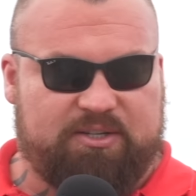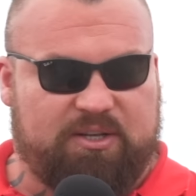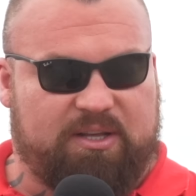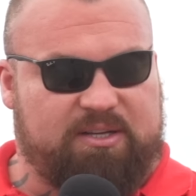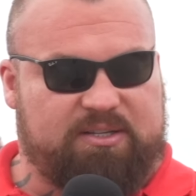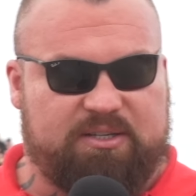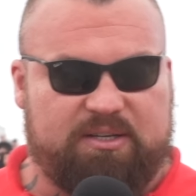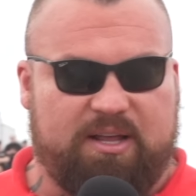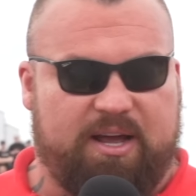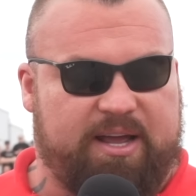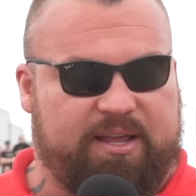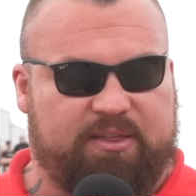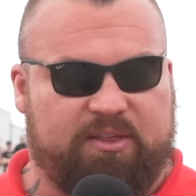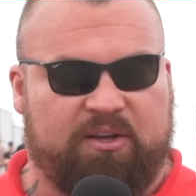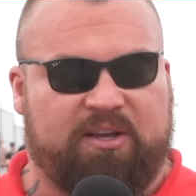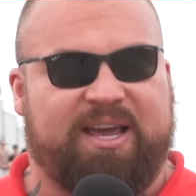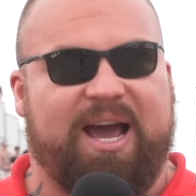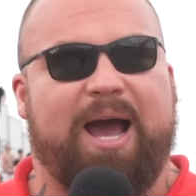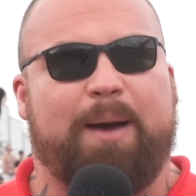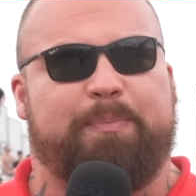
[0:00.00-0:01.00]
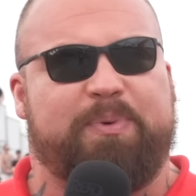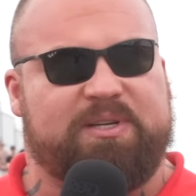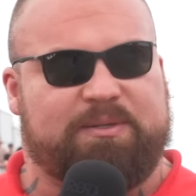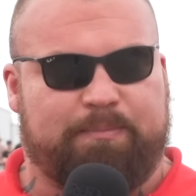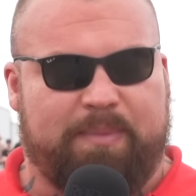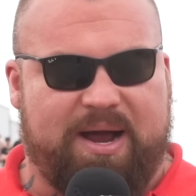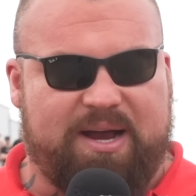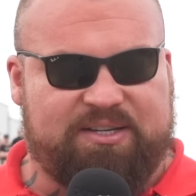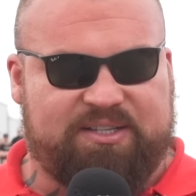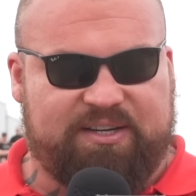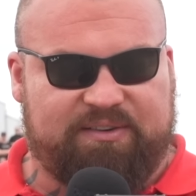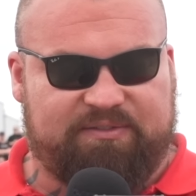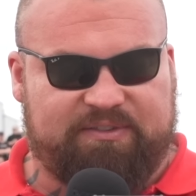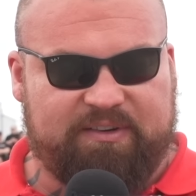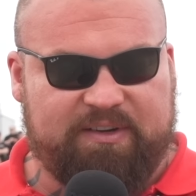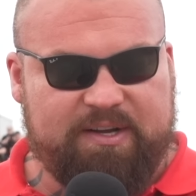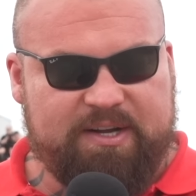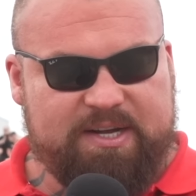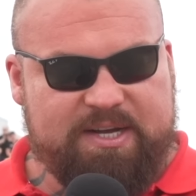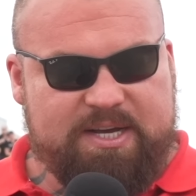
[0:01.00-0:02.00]
So that's like the gap is massive.
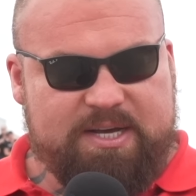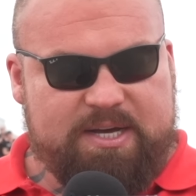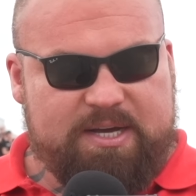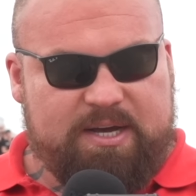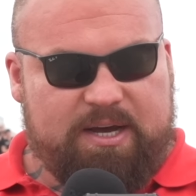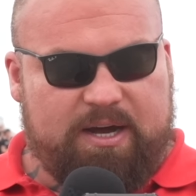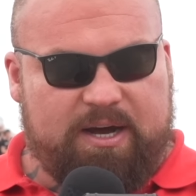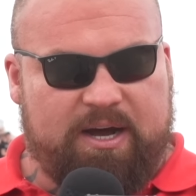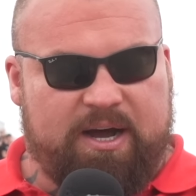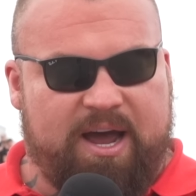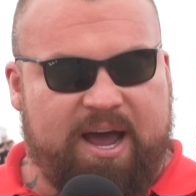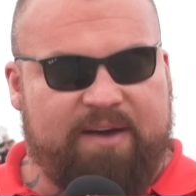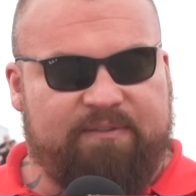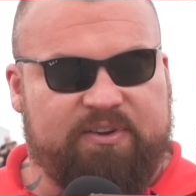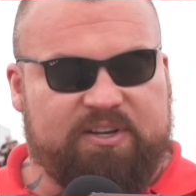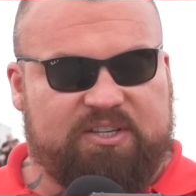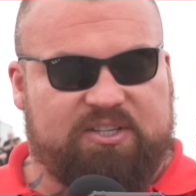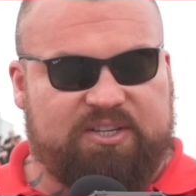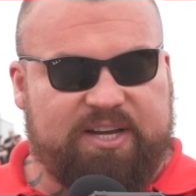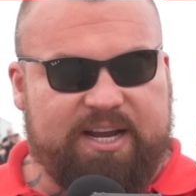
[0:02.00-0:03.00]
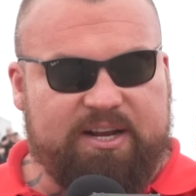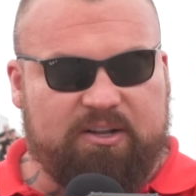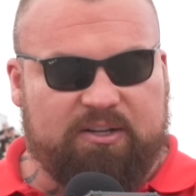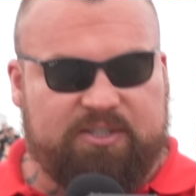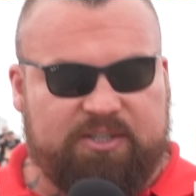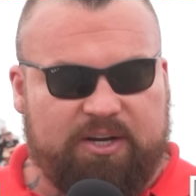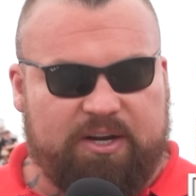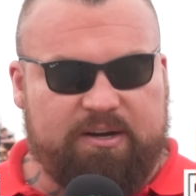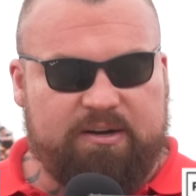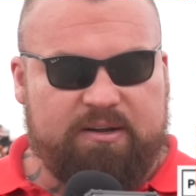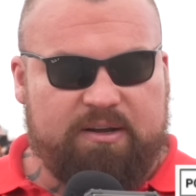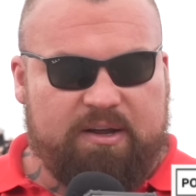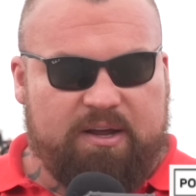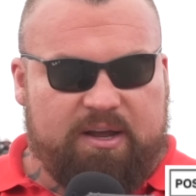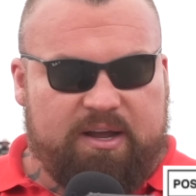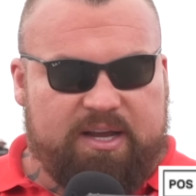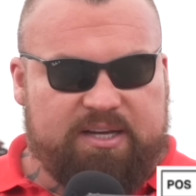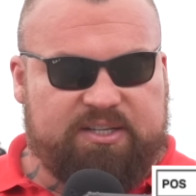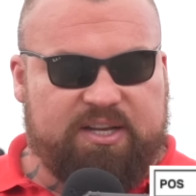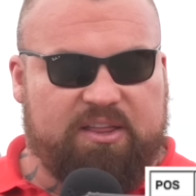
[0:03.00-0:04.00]
Uh, Evan Singleton
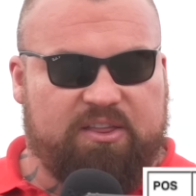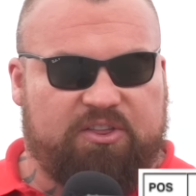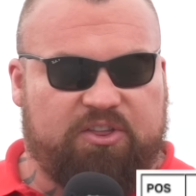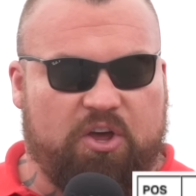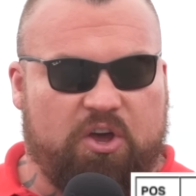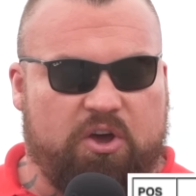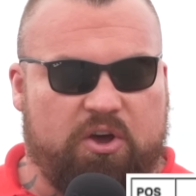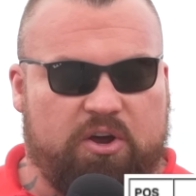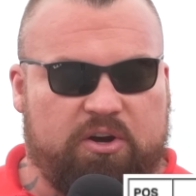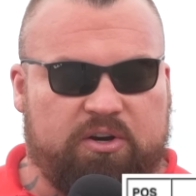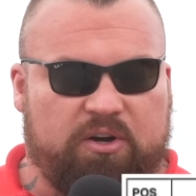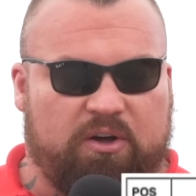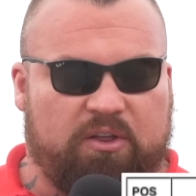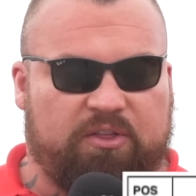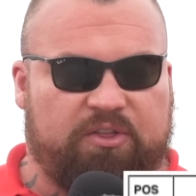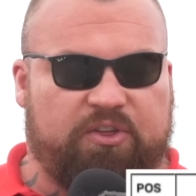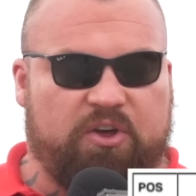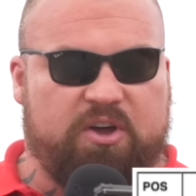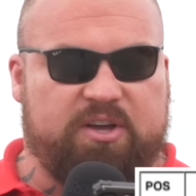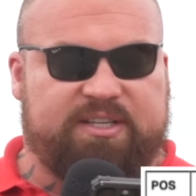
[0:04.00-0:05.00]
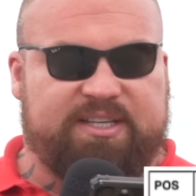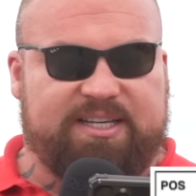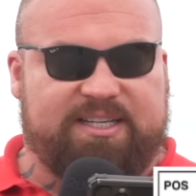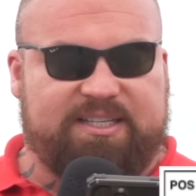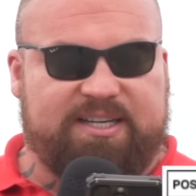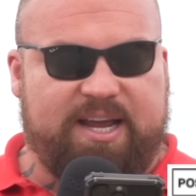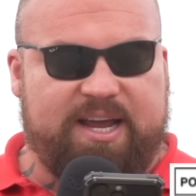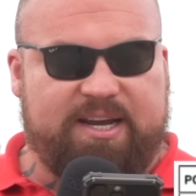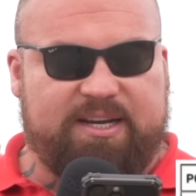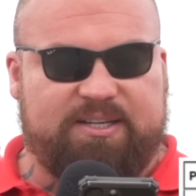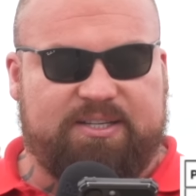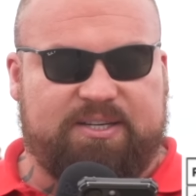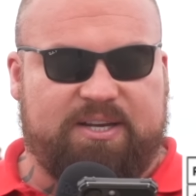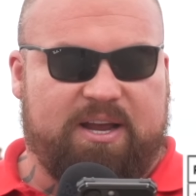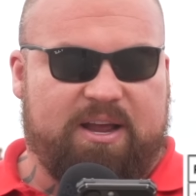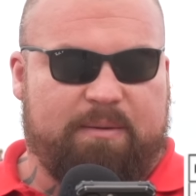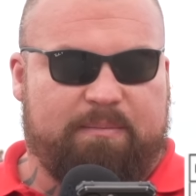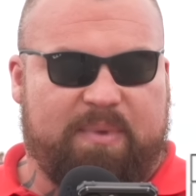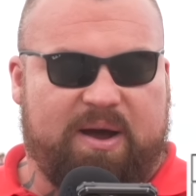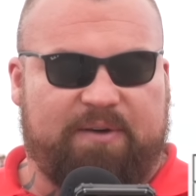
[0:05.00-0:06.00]
is in third on 36.
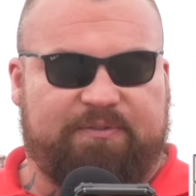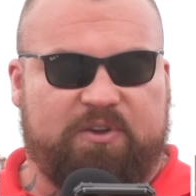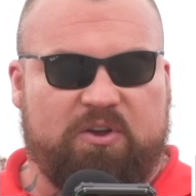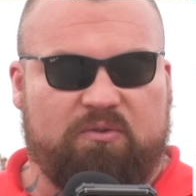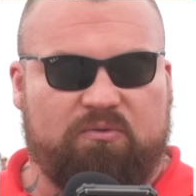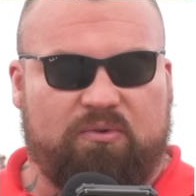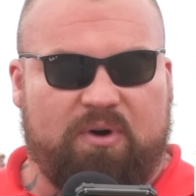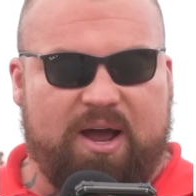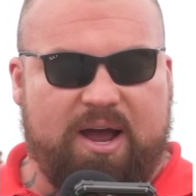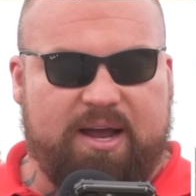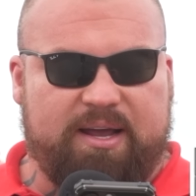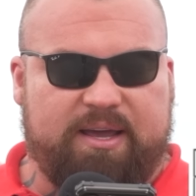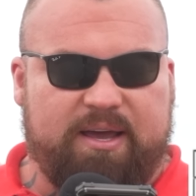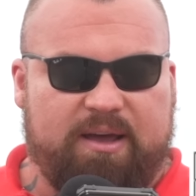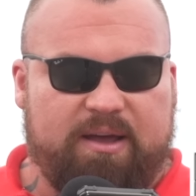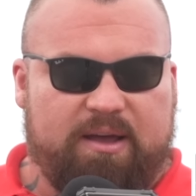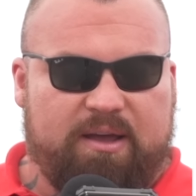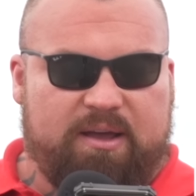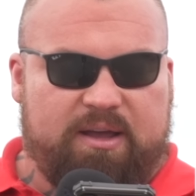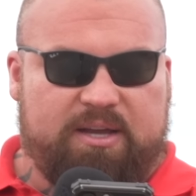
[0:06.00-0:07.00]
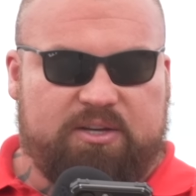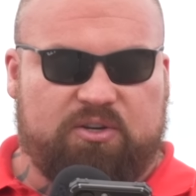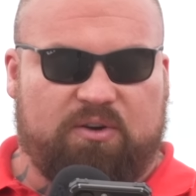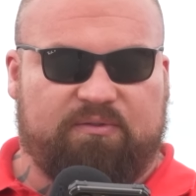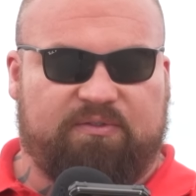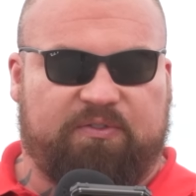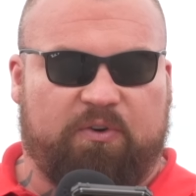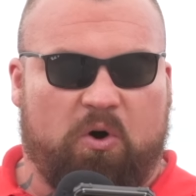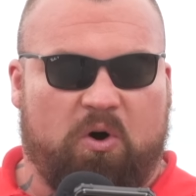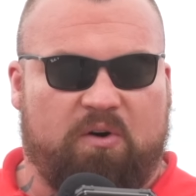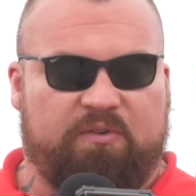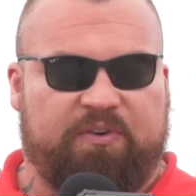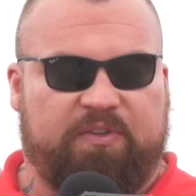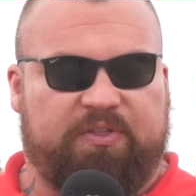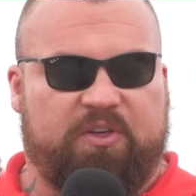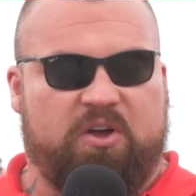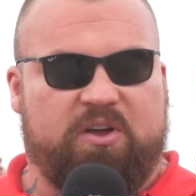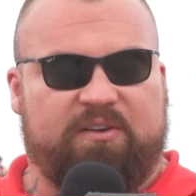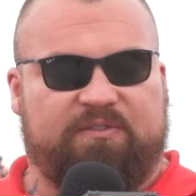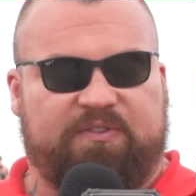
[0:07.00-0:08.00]
Matthew Ragg is on fourth,
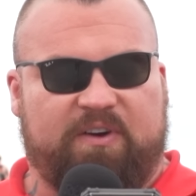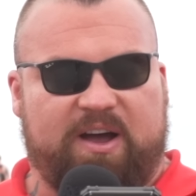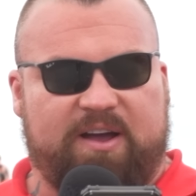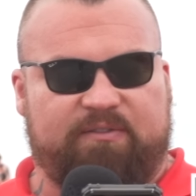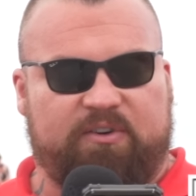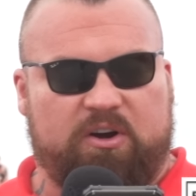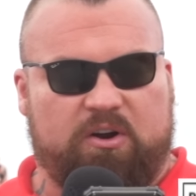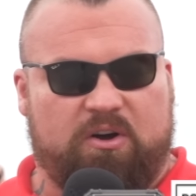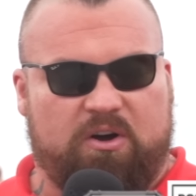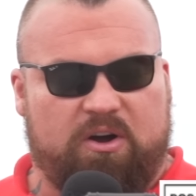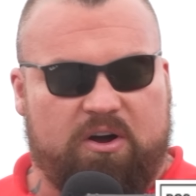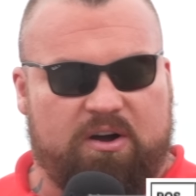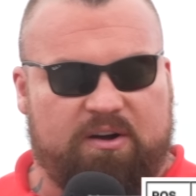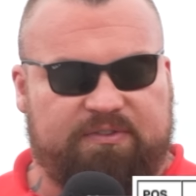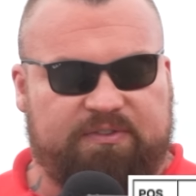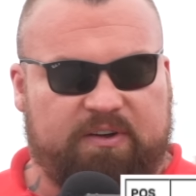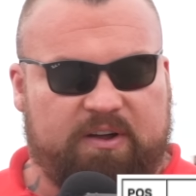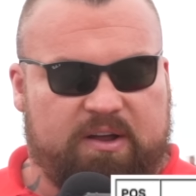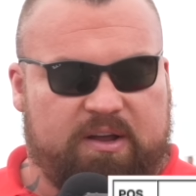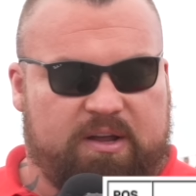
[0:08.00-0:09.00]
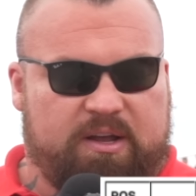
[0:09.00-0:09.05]
35 and a half.